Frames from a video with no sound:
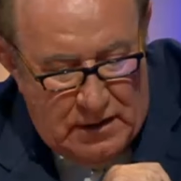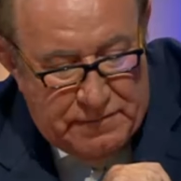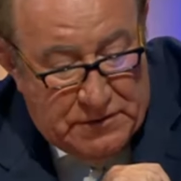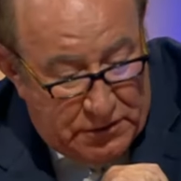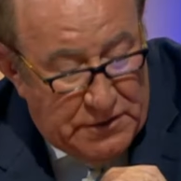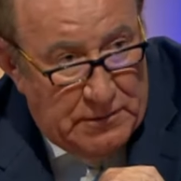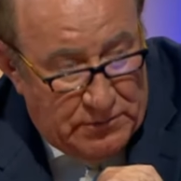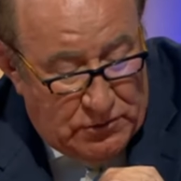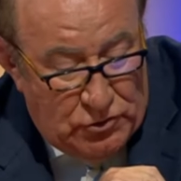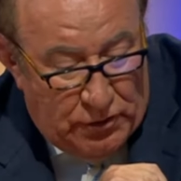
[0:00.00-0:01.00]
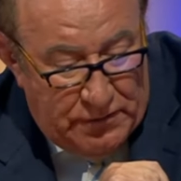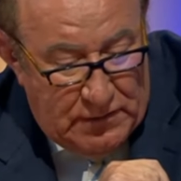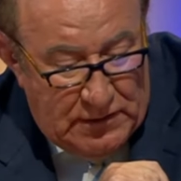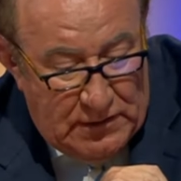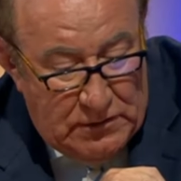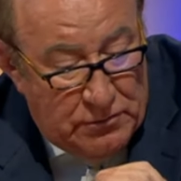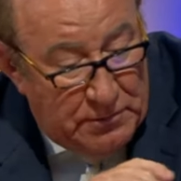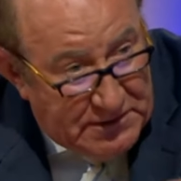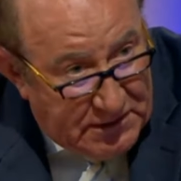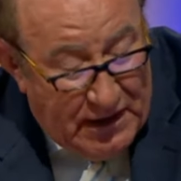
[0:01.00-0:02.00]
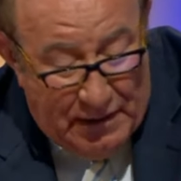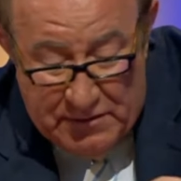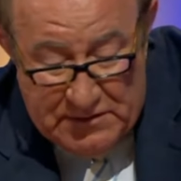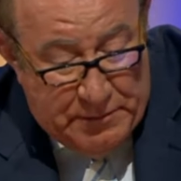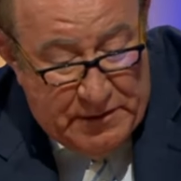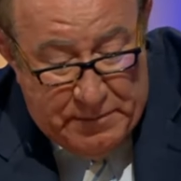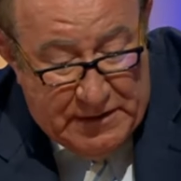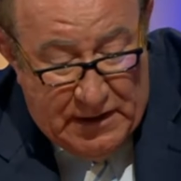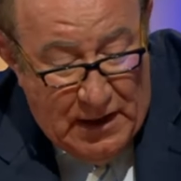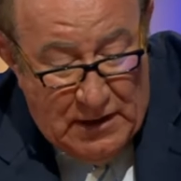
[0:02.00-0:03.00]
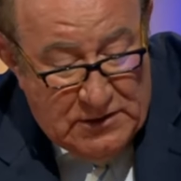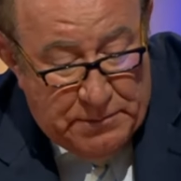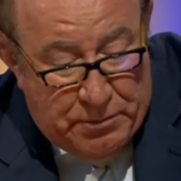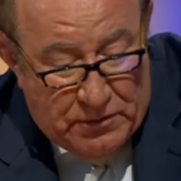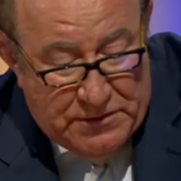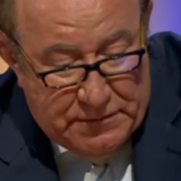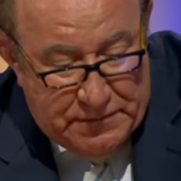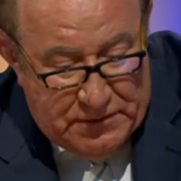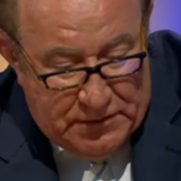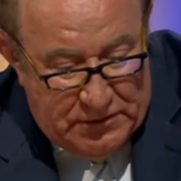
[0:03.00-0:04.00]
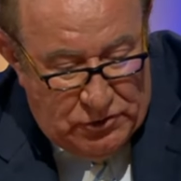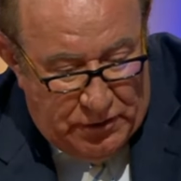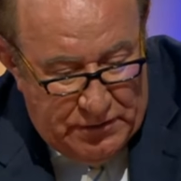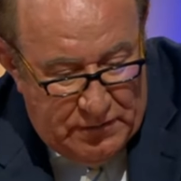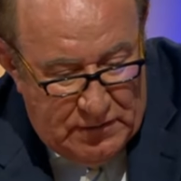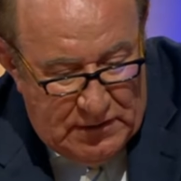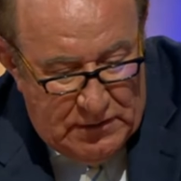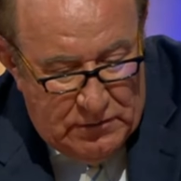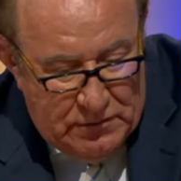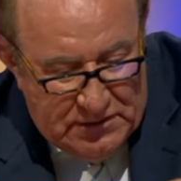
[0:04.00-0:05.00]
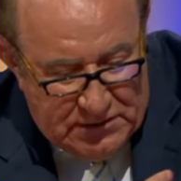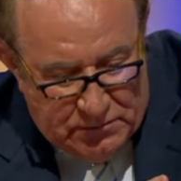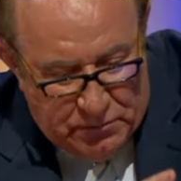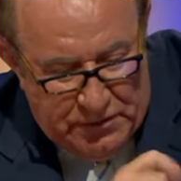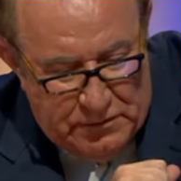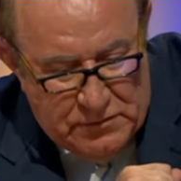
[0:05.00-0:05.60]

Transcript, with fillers: if Turkey was to join the EU. And Mr Cameron's been a big supporter of Turkey joining the EU. This is what he